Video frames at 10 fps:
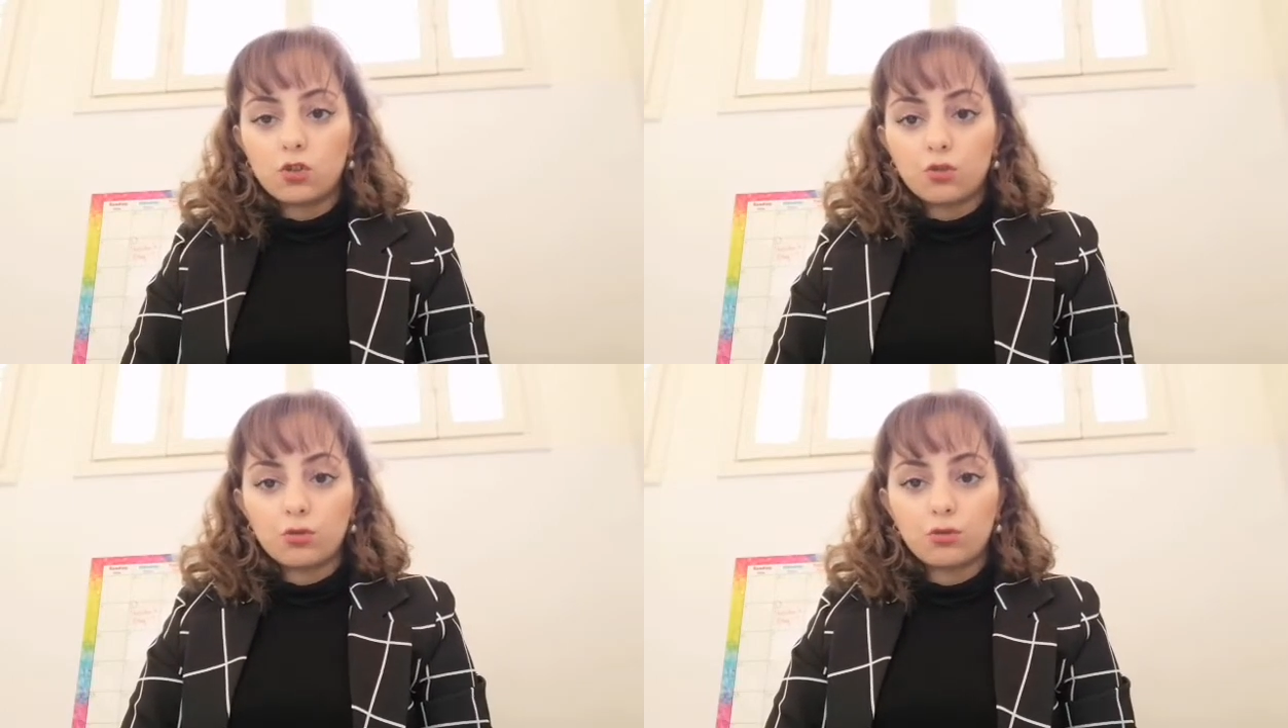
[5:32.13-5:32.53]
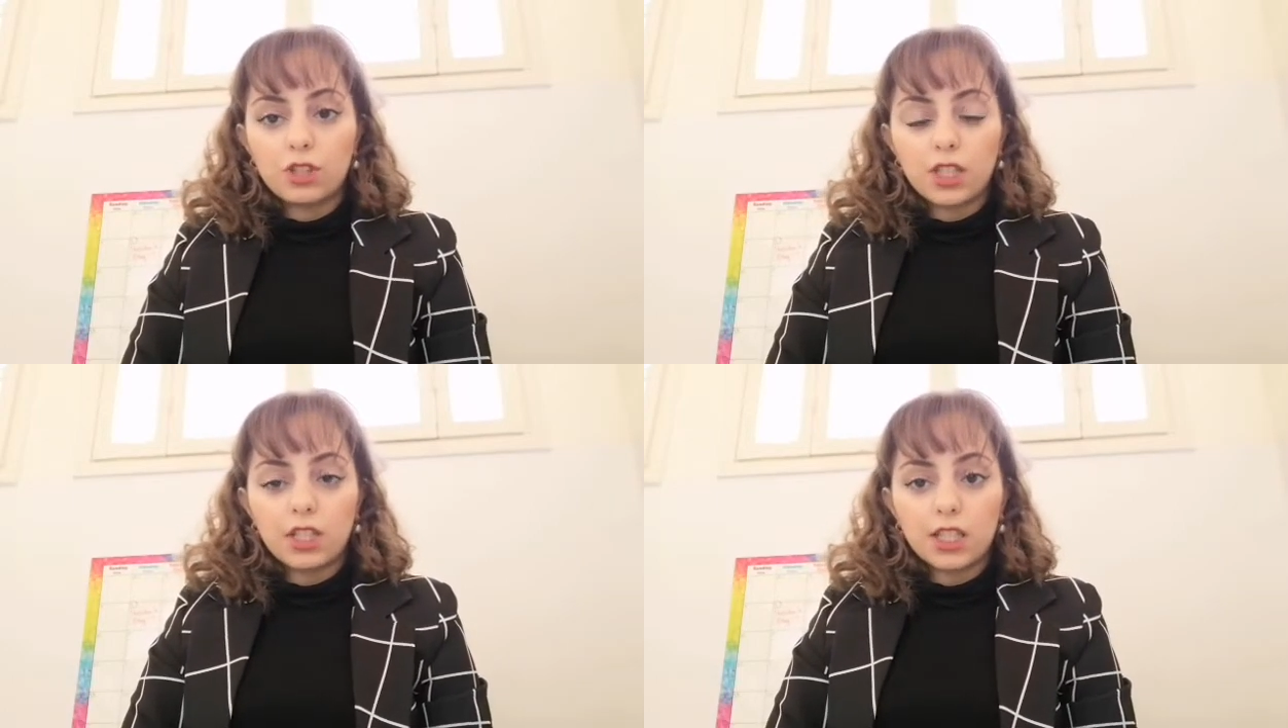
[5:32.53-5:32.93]
to
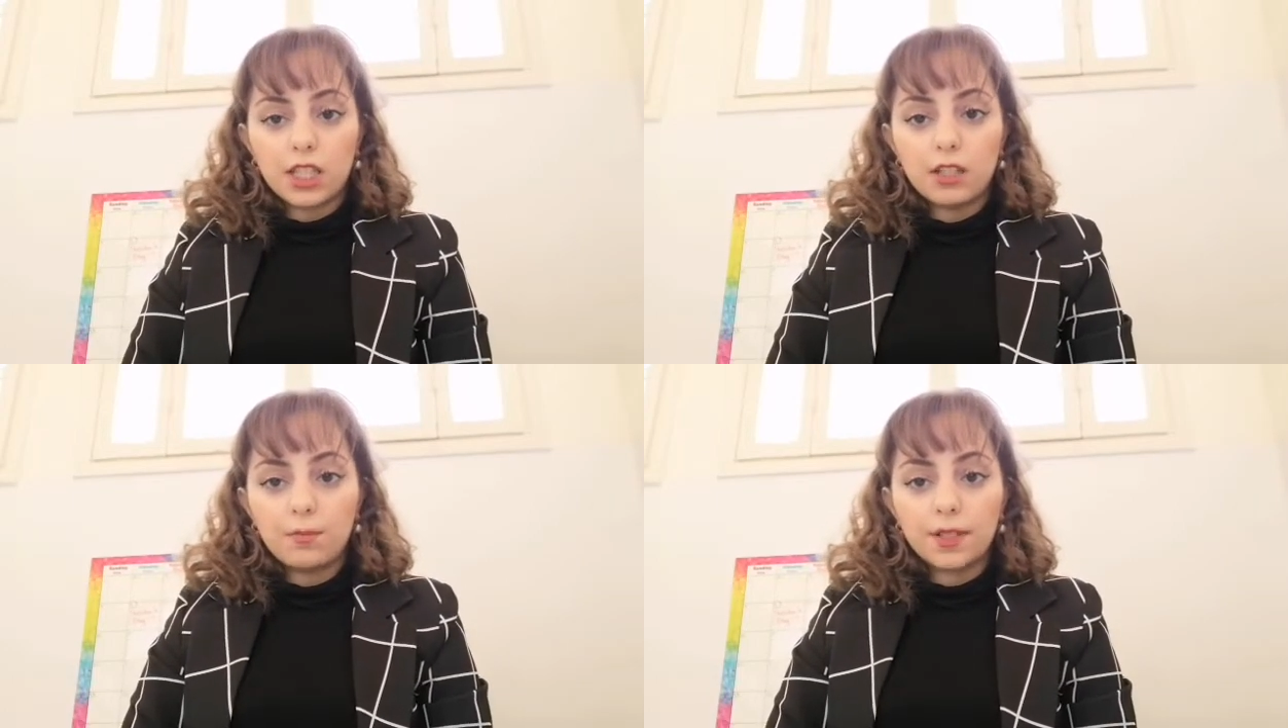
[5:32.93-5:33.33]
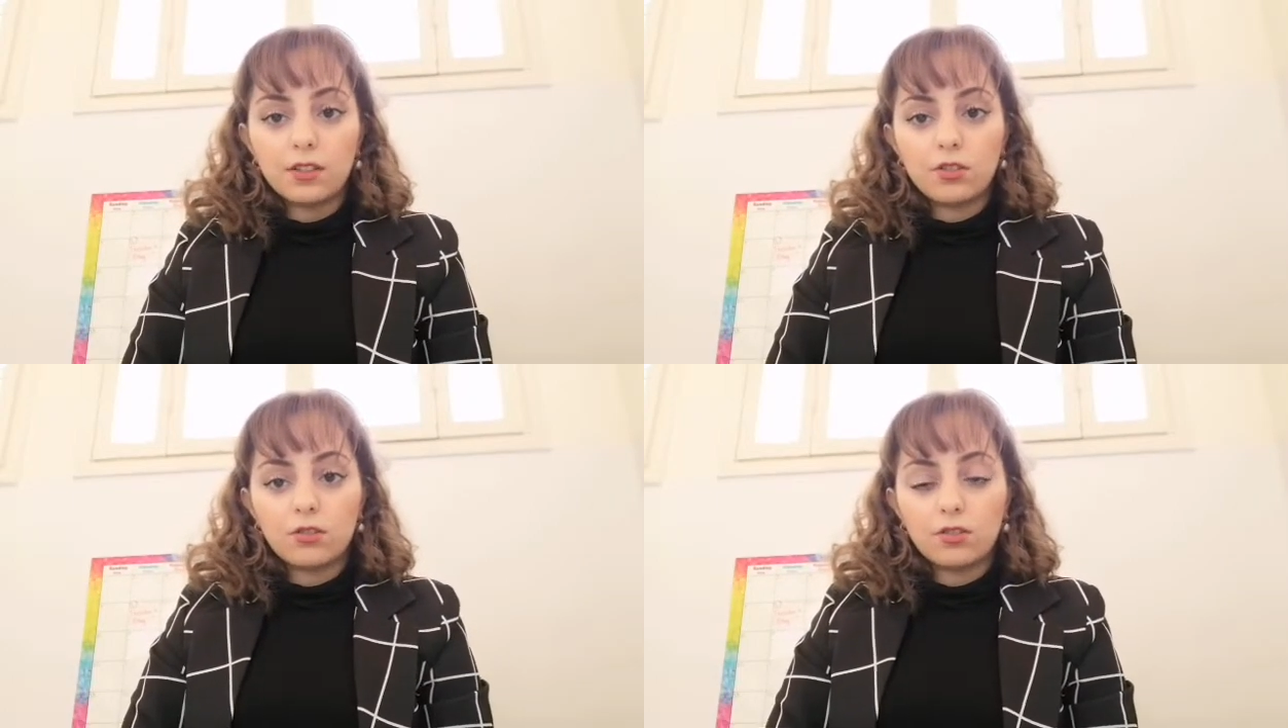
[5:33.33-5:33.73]
dig deep
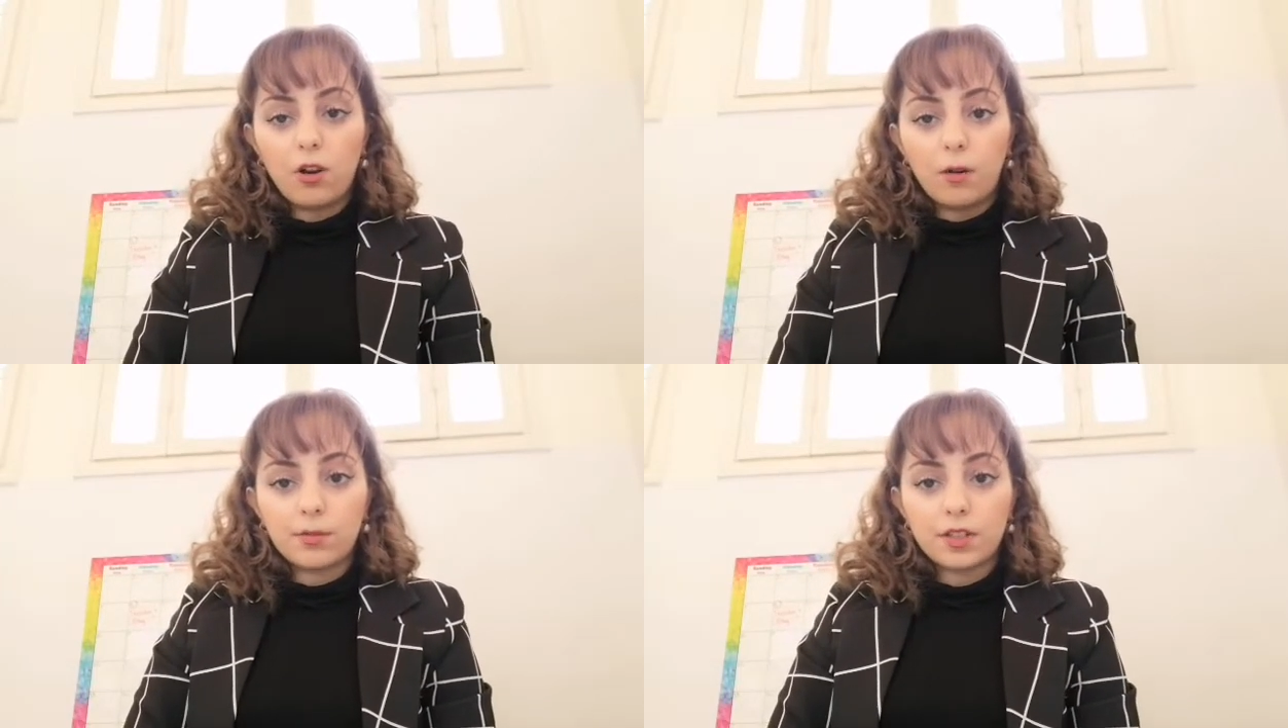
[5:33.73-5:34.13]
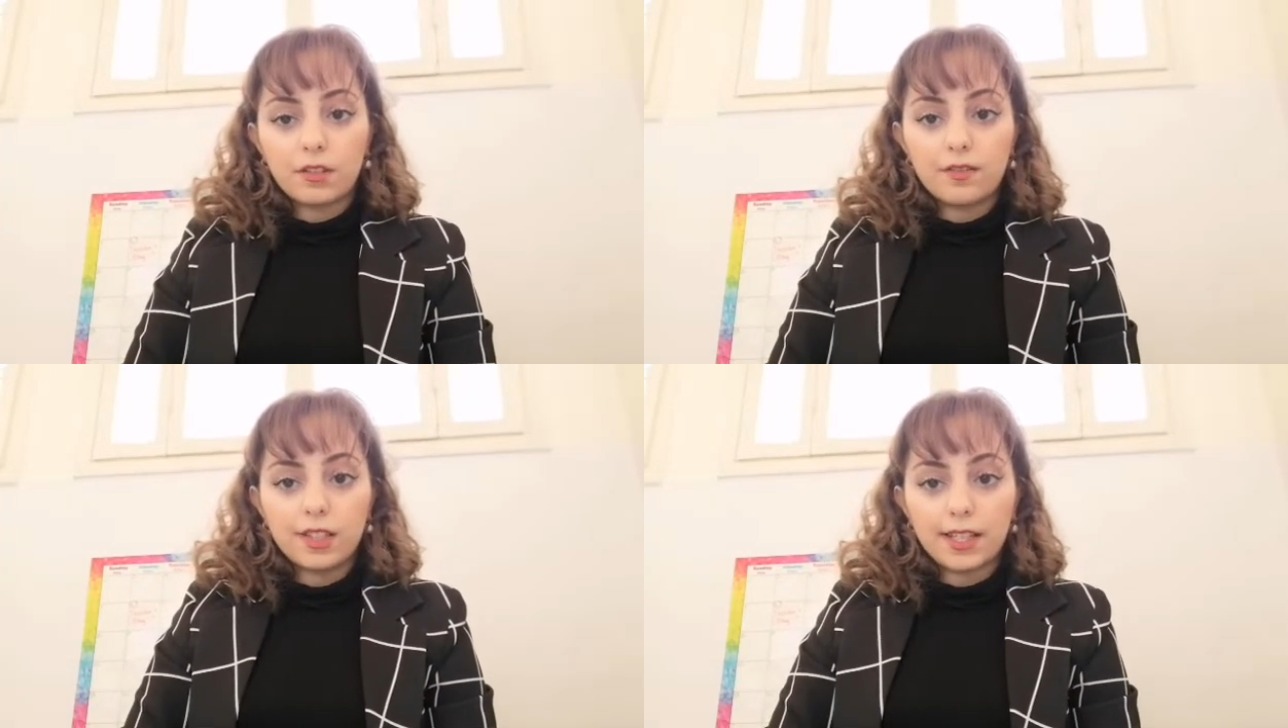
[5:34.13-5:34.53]
into the topic
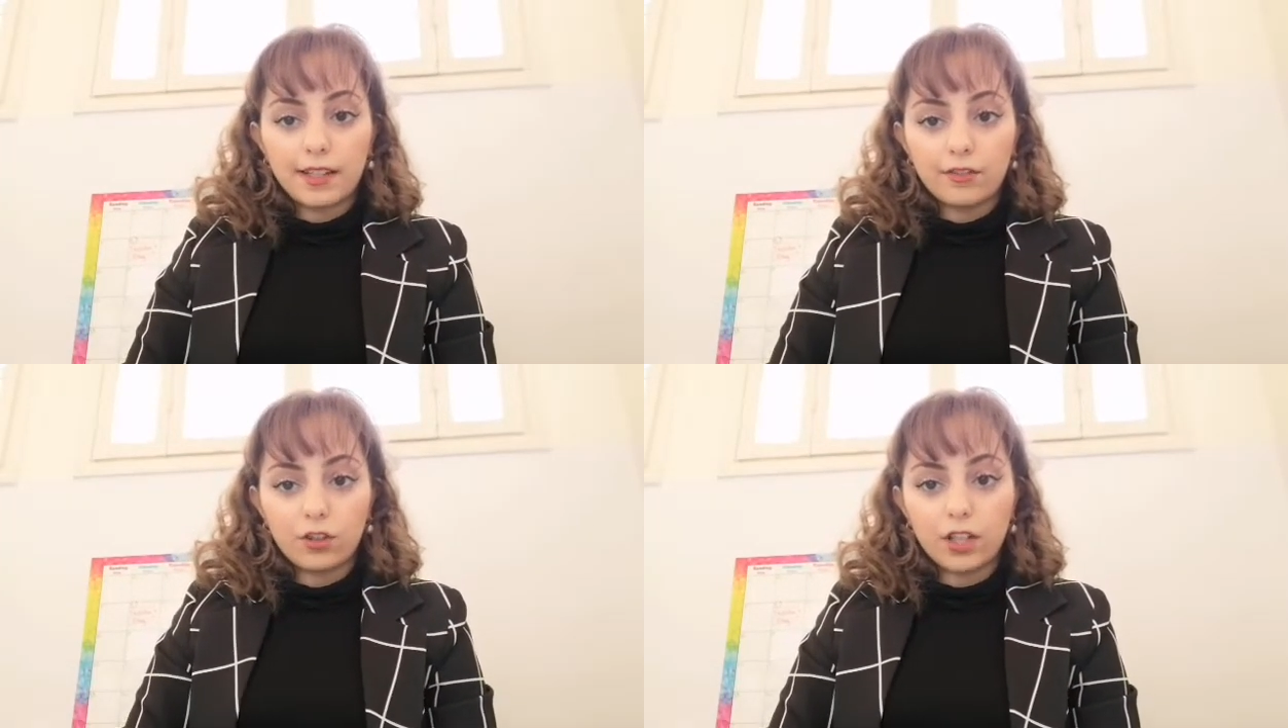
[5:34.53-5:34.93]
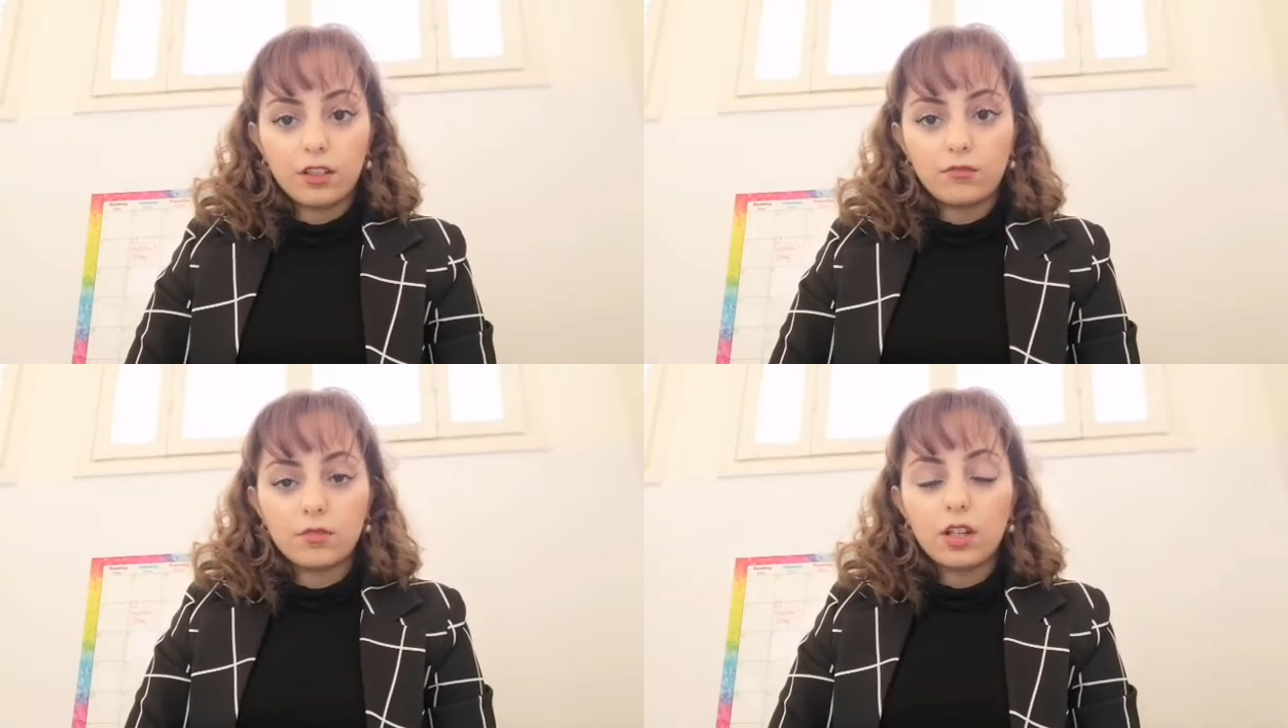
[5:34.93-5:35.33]
of slavery.